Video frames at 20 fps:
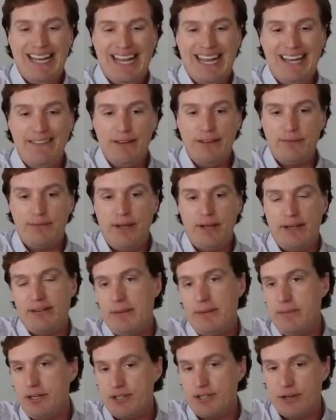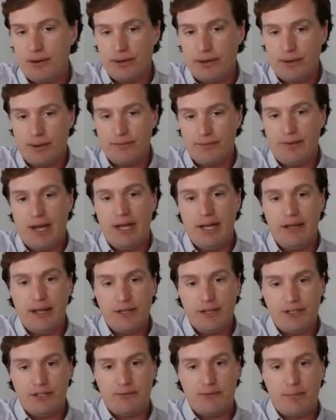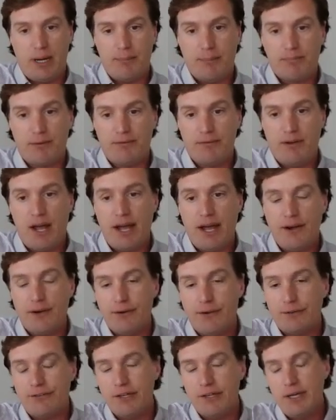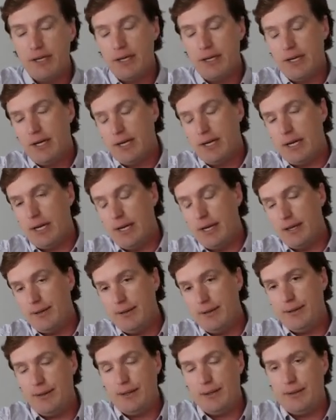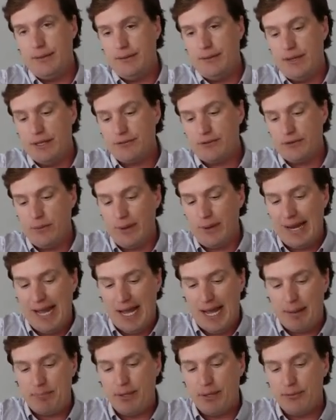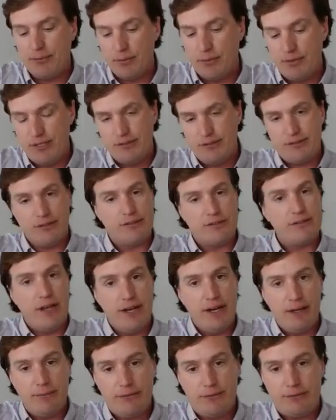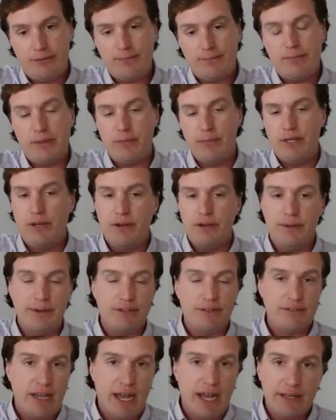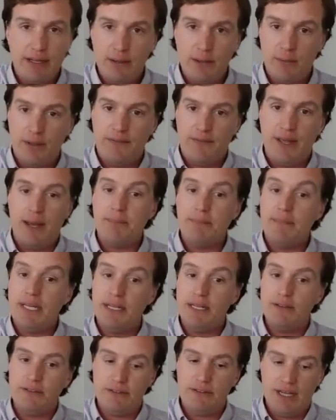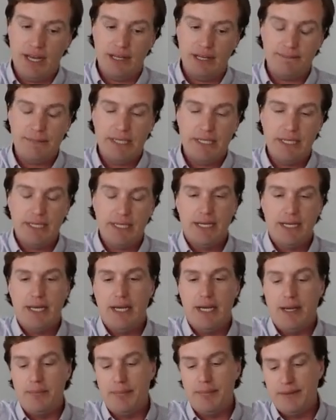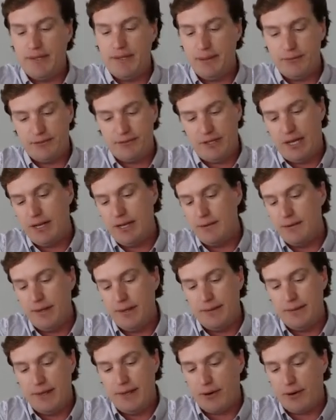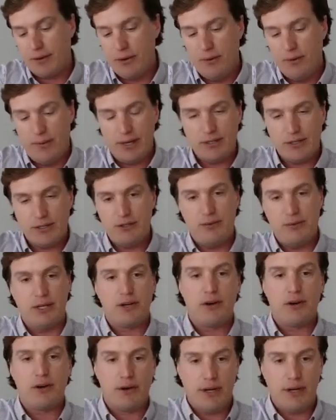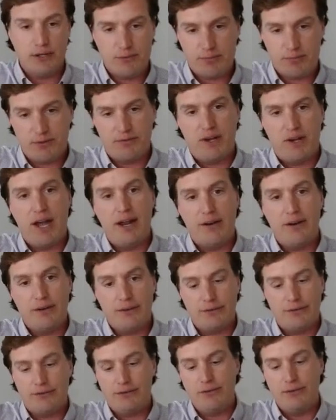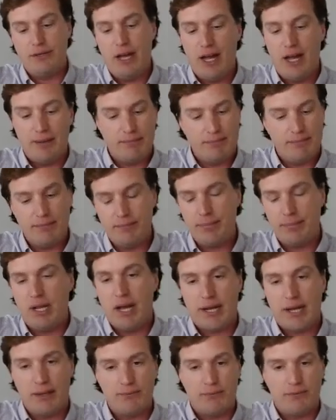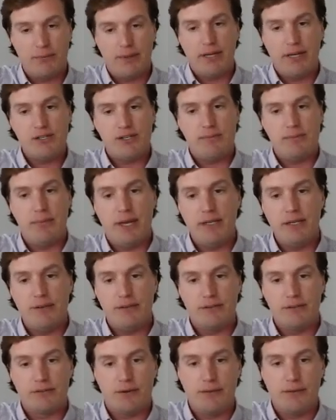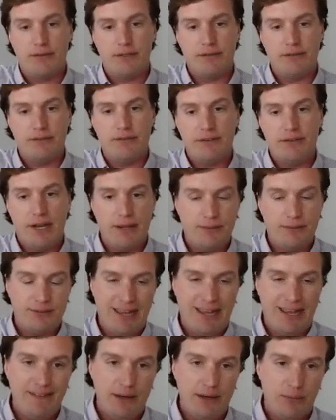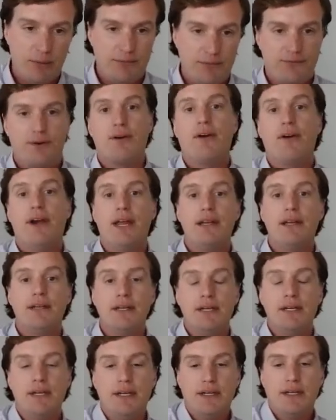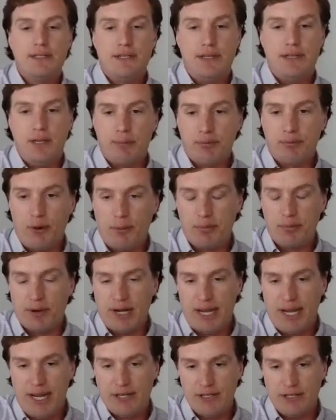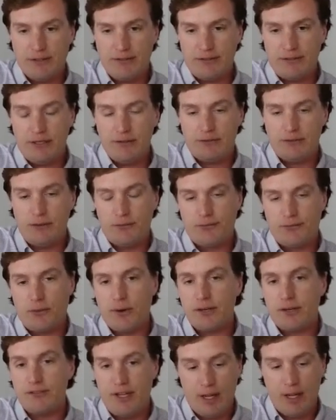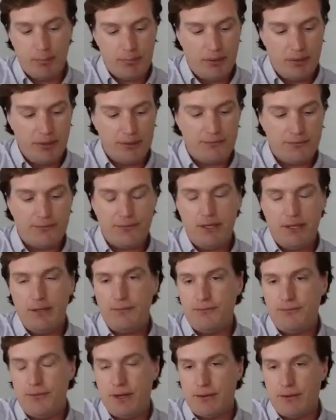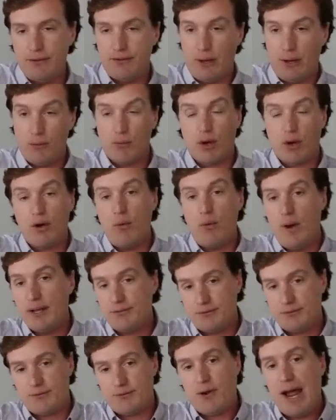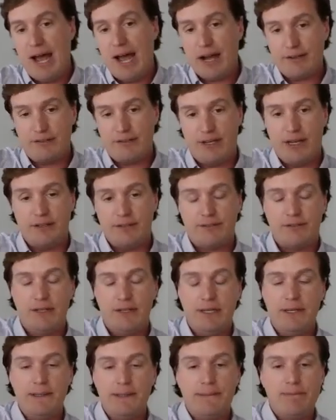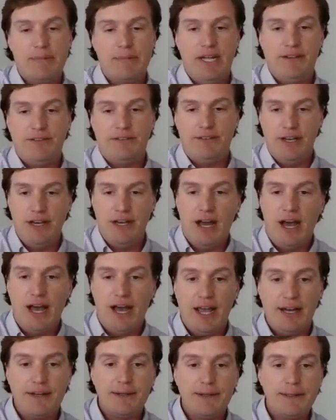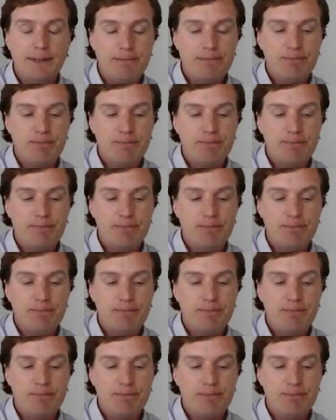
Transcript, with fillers: And then, as I mentioned earlier, violations by providers. Uh, that's going to happen through disincentives. We don't know exactly what that means yet, uh, but they've said that they are going to encourage providers to not block information by using certain disincentives and then referring to the appropriate agency. So, for example, if if there is a request for access, it's denied.